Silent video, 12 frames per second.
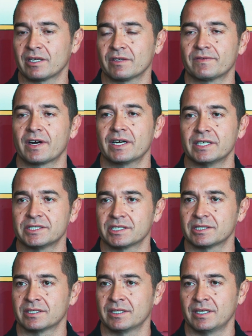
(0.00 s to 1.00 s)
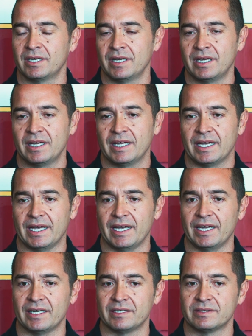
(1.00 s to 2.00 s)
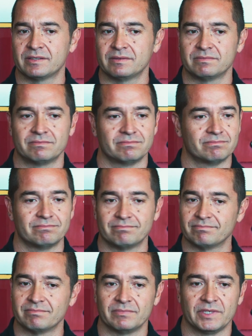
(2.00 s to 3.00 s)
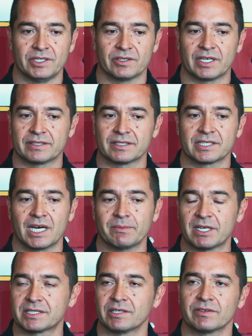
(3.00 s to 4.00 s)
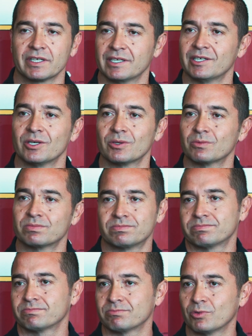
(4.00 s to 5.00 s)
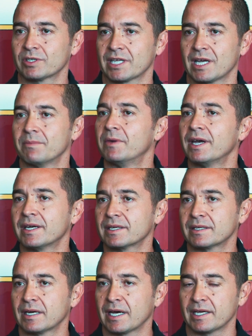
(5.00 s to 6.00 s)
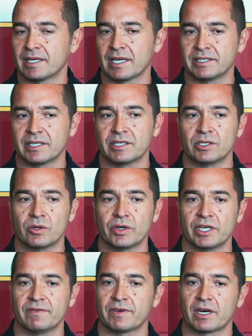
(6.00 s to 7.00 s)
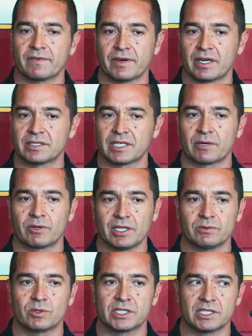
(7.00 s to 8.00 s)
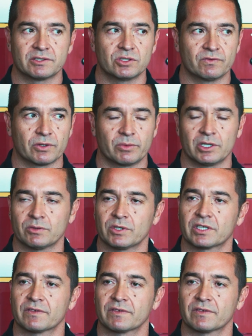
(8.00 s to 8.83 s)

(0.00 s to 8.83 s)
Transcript: on the fire engine." And you know, at the time, I still didn't know what that meant. I didn't know any firefighters. I really wasn't too familiar with